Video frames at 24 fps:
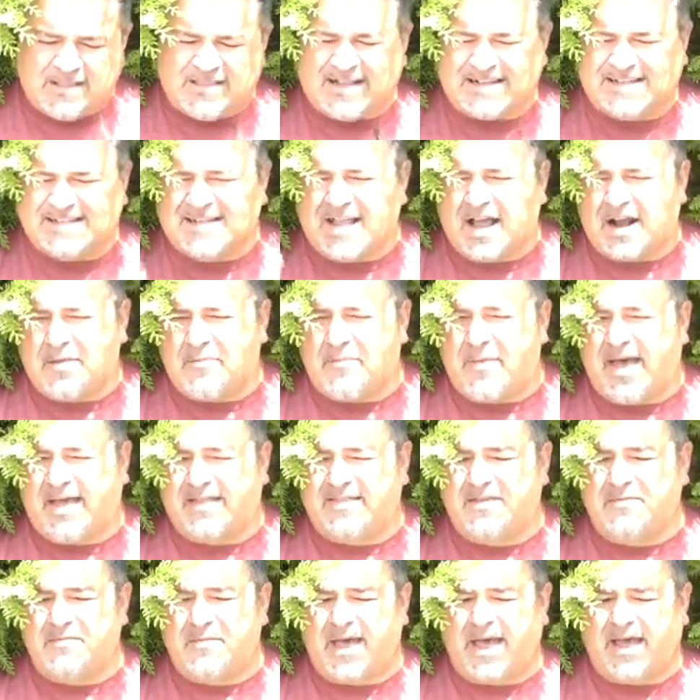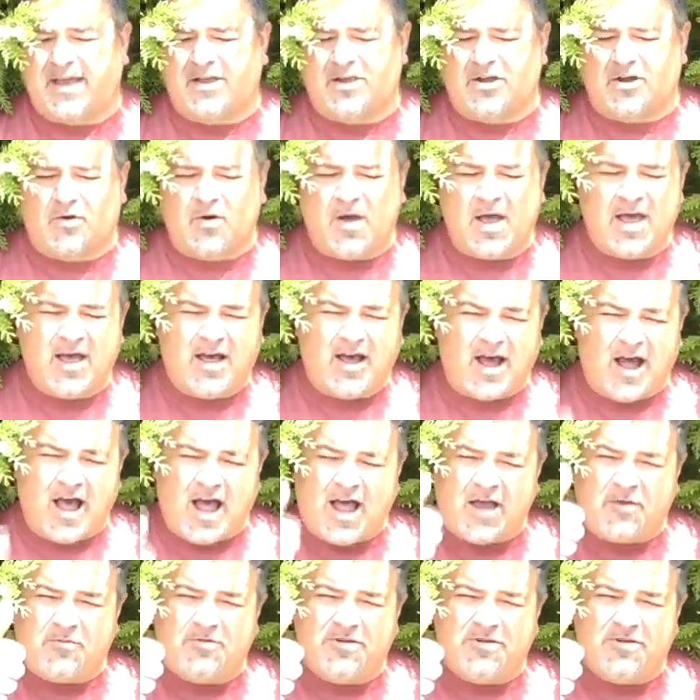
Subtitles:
That's not a bad tobacco. I